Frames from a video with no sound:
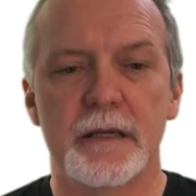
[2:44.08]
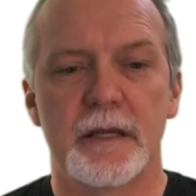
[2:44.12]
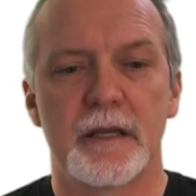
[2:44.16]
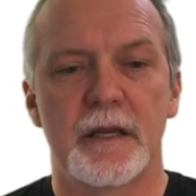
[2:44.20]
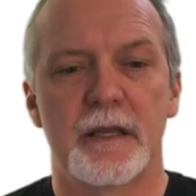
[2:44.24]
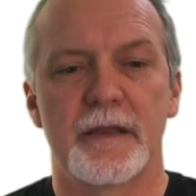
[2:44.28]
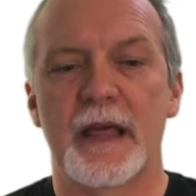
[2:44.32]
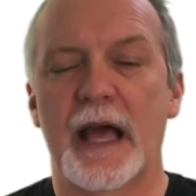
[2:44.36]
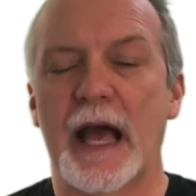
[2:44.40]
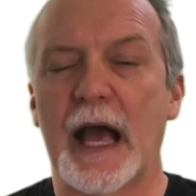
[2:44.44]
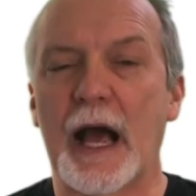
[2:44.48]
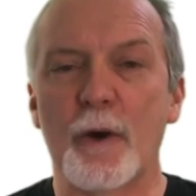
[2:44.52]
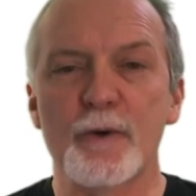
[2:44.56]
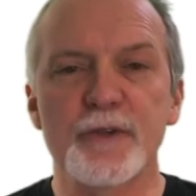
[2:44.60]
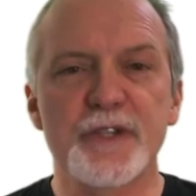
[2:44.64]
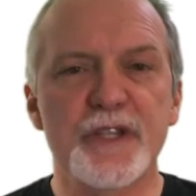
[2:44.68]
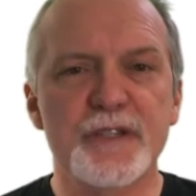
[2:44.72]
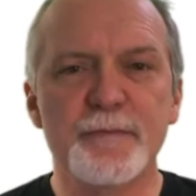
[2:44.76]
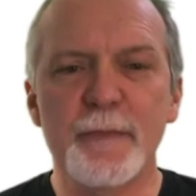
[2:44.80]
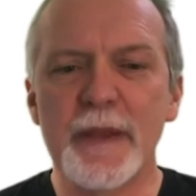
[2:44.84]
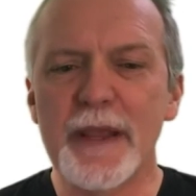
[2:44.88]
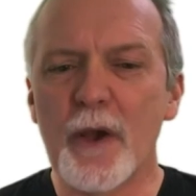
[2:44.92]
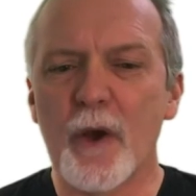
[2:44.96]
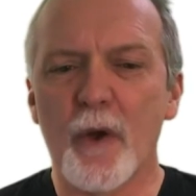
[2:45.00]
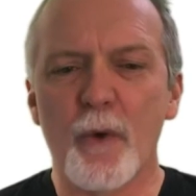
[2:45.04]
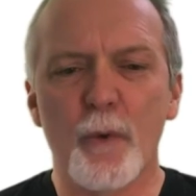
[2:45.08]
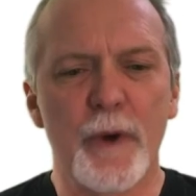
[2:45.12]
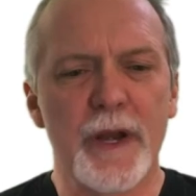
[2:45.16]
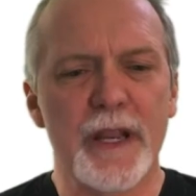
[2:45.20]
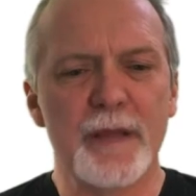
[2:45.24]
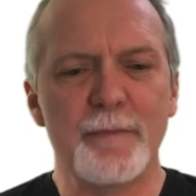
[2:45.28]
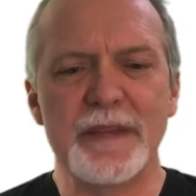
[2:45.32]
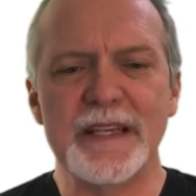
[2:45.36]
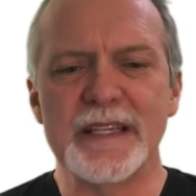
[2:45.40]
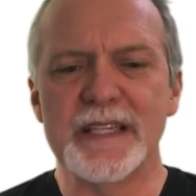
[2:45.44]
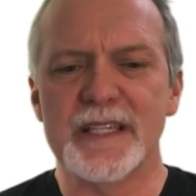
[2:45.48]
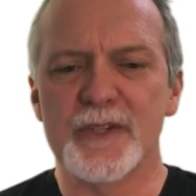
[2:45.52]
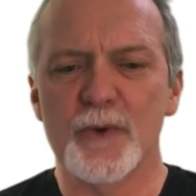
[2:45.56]
The houses may already
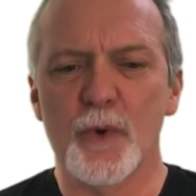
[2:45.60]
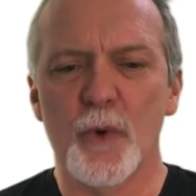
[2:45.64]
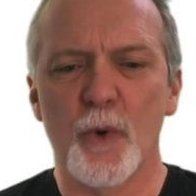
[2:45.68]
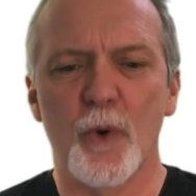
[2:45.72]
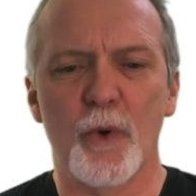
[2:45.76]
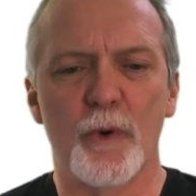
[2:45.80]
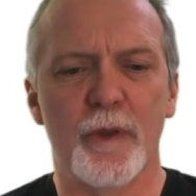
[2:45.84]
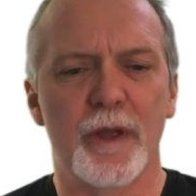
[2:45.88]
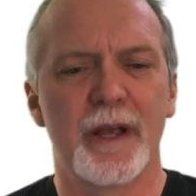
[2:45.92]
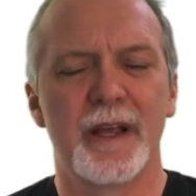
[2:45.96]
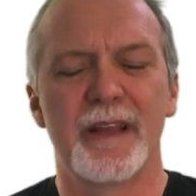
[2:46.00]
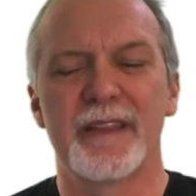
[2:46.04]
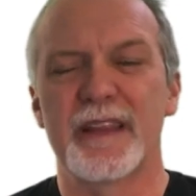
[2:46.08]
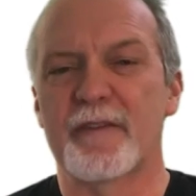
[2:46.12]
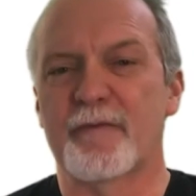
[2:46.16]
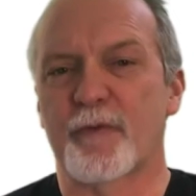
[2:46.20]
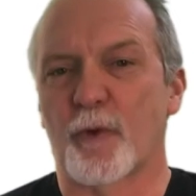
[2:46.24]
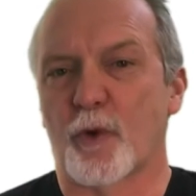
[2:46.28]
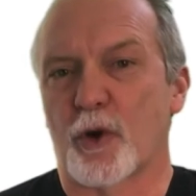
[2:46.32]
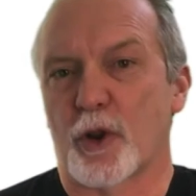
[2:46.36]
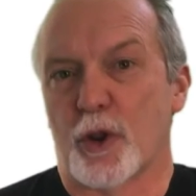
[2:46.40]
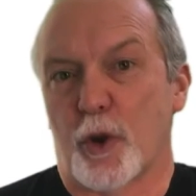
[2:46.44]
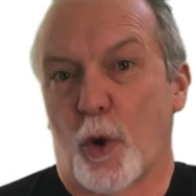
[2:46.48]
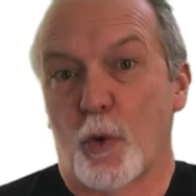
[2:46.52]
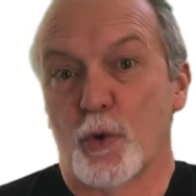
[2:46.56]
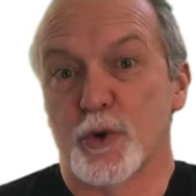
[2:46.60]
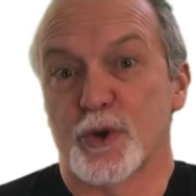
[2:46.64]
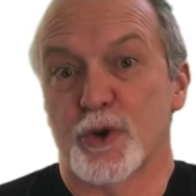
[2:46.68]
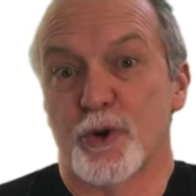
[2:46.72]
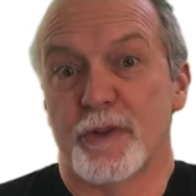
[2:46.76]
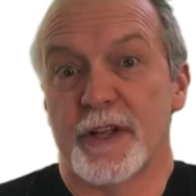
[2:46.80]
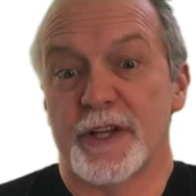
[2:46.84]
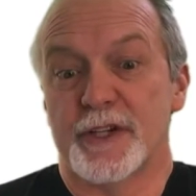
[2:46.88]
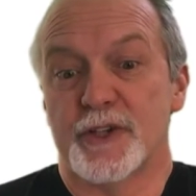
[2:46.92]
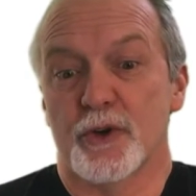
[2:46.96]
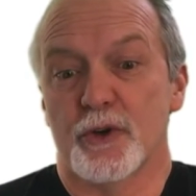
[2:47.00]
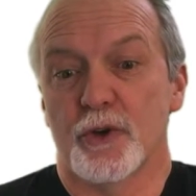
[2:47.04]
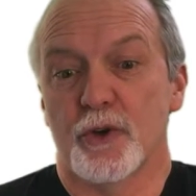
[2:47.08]
be sold. That foreclosure
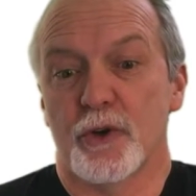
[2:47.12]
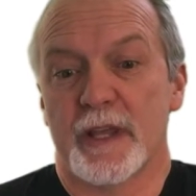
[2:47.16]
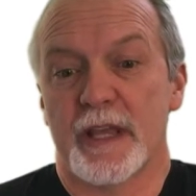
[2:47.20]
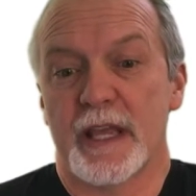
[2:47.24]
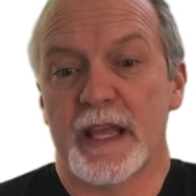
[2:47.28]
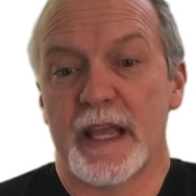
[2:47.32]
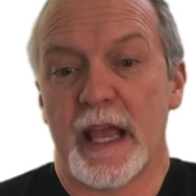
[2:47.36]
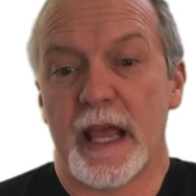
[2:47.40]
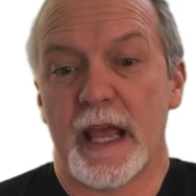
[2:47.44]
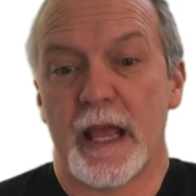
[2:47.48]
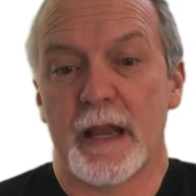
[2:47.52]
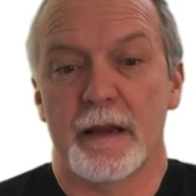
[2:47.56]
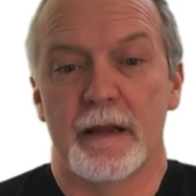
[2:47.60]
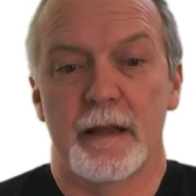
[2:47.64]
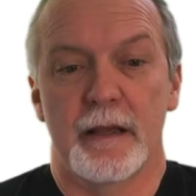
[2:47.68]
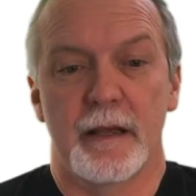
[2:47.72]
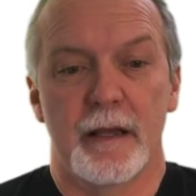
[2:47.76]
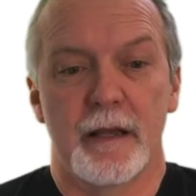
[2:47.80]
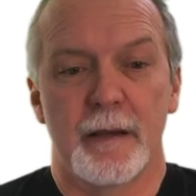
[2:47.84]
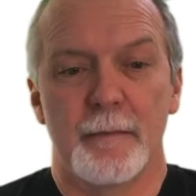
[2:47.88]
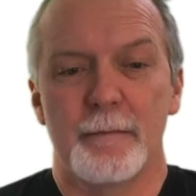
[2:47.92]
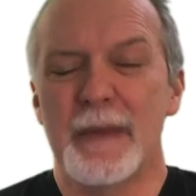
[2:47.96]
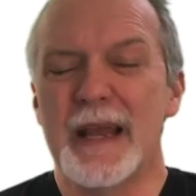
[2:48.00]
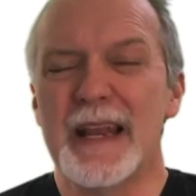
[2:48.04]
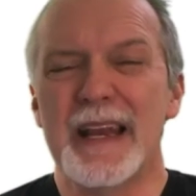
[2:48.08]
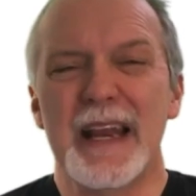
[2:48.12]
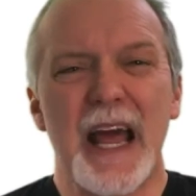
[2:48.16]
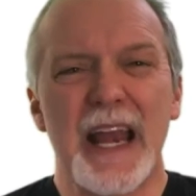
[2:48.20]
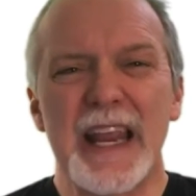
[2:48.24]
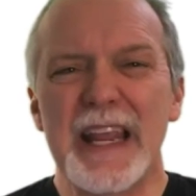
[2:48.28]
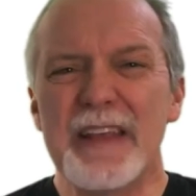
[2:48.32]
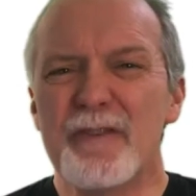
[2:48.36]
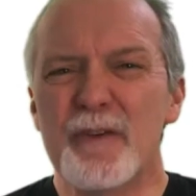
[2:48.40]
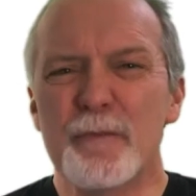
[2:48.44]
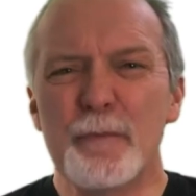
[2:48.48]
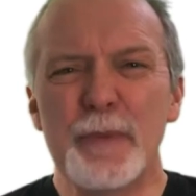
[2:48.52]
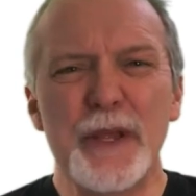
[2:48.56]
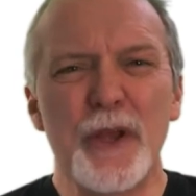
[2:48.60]
that you're looking at may not
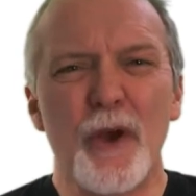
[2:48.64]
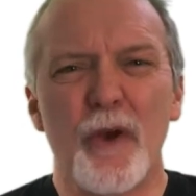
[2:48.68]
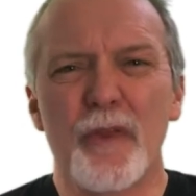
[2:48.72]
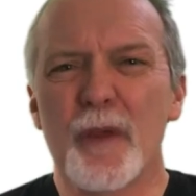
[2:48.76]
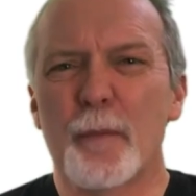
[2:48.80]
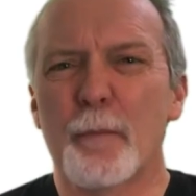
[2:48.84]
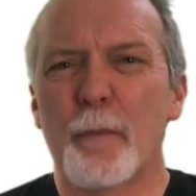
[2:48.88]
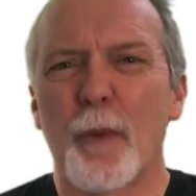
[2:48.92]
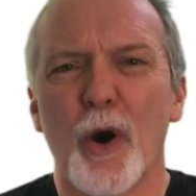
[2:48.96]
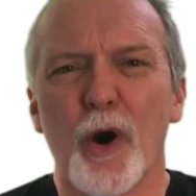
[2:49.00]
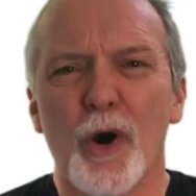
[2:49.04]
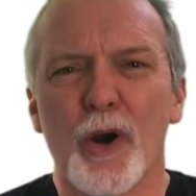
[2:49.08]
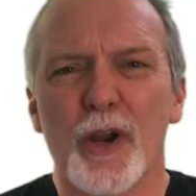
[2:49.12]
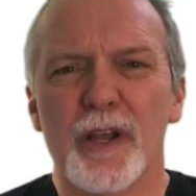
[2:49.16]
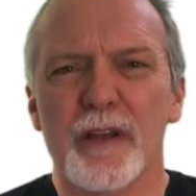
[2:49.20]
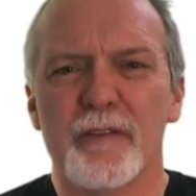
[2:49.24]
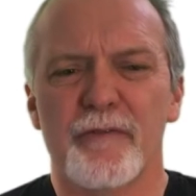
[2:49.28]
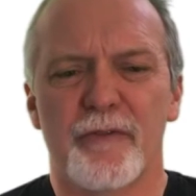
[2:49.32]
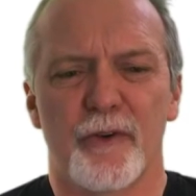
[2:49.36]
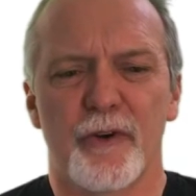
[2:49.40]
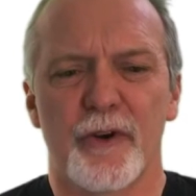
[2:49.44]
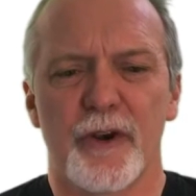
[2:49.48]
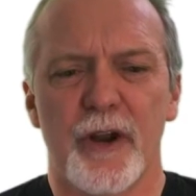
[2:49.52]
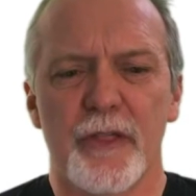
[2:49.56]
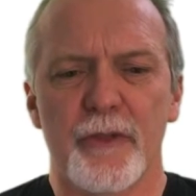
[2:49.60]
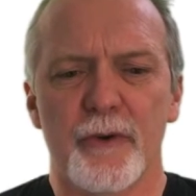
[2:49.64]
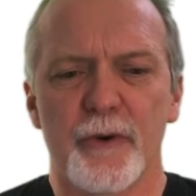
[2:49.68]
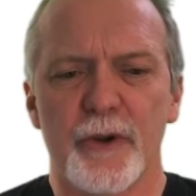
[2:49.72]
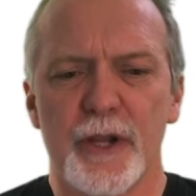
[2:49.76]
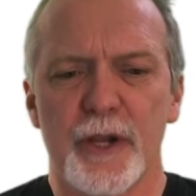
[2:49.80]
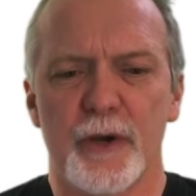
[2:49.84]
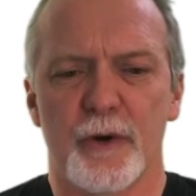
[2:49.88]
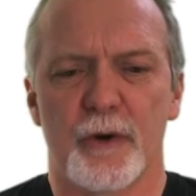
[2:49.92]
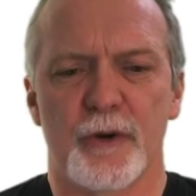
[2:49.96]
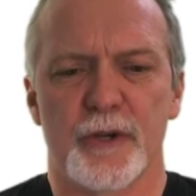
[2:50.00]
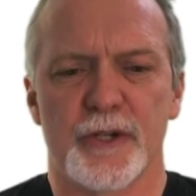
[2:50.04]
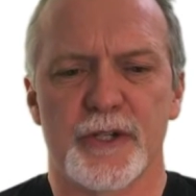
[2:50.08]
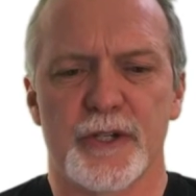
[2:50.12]
even be on the market for another
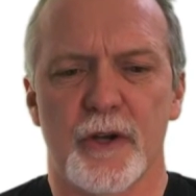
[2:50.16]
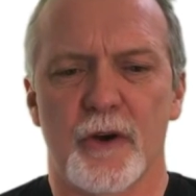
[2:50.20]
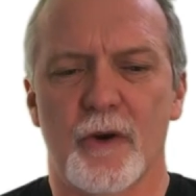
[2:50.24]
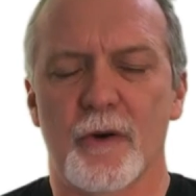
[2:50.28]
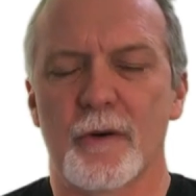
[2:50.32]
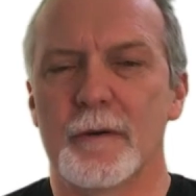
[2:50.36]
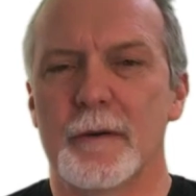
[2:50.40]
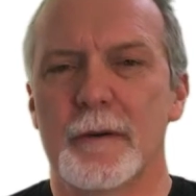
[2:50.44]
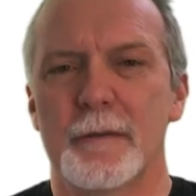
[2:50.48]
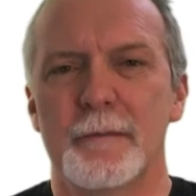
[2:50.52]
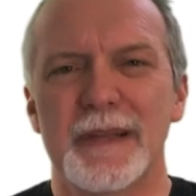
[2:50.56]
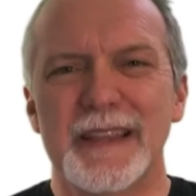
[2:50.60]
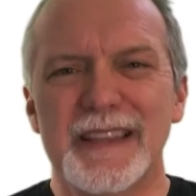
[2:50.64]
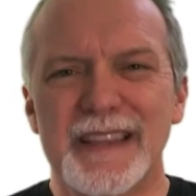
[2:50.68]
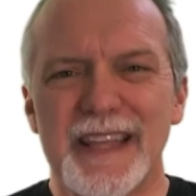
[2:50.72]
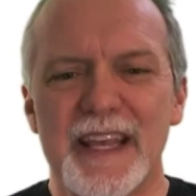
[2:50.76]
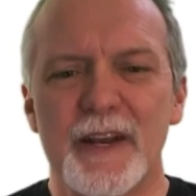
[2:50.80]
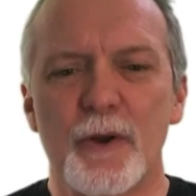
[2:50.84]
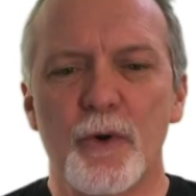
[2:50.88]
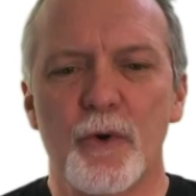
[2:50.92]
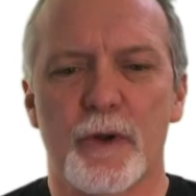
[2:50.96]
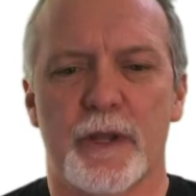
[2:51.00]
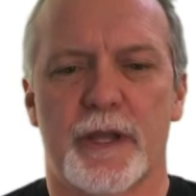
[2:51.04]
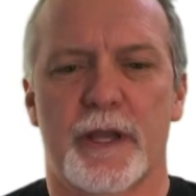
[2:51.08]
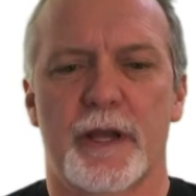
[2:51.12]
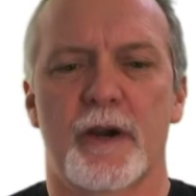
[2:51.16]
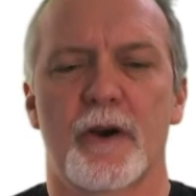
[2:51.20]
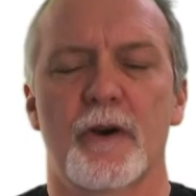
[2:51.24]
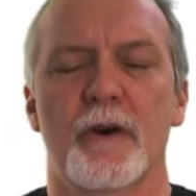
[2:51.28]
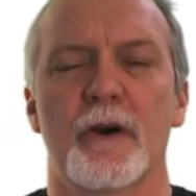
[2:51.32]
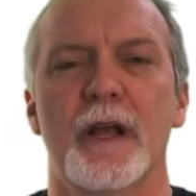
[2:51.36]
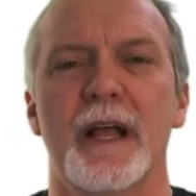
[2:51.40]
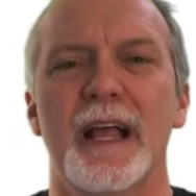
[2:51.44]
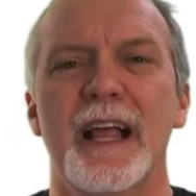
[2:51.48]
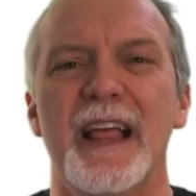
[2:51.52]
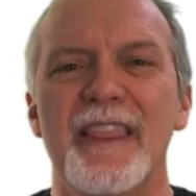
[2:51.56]
year or so. But they don't care.